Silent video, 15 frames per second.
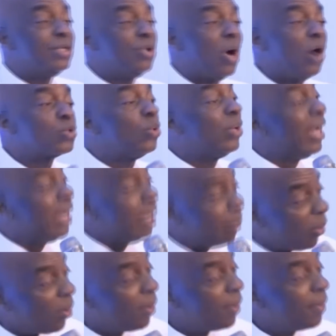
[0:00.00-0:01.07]
in your household
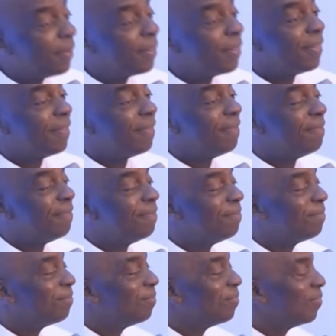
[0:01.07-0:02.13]
anymore. Amen.
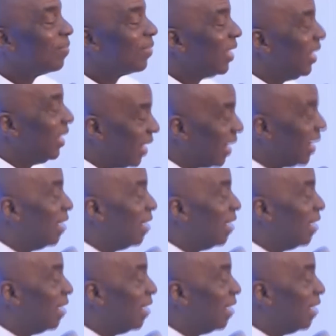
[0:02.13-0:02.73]
In the